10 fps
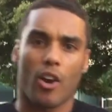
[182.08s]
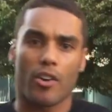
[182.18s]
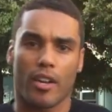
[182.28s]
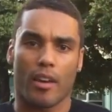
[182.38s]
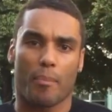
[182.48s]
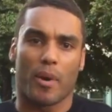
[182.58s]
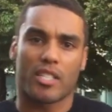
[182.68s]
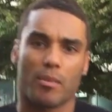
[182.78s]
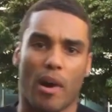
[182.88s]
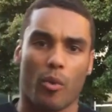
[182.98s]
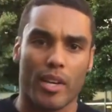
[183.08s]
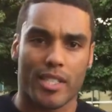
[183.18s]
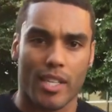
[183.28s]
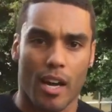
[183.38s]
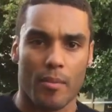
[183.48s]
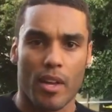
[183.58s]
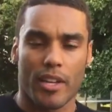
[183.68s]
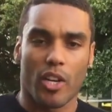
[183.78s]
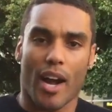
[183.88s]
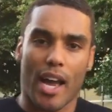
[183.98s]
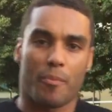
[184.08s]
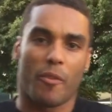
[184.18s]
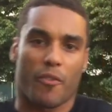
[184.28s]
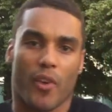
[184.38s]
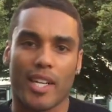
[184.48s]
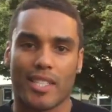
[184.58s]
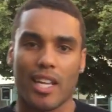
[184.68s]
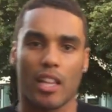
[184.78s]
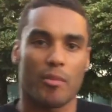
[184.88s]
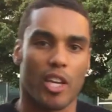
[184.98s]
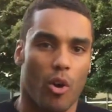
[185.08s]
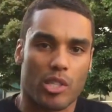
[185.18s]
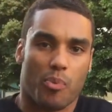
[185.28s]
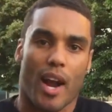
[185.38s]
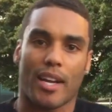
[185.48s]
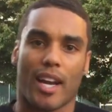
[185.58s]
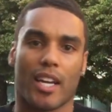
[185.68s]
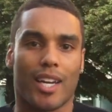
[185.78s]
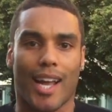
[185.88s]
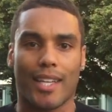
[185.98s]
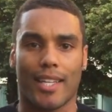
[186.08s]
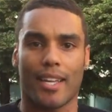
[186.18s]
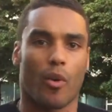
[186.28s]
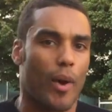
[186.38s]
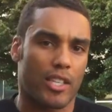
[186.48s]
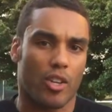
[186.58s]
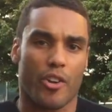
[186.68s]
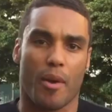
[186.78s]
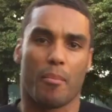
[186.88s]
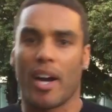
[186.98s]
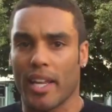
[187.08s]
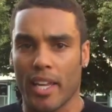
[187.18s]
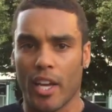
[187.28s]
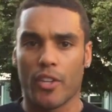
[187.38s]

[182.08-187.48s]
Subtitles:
hurt and I busted my wrist up, you know, I had friends telling me, yo, it's probably not a good idea to waste all your money,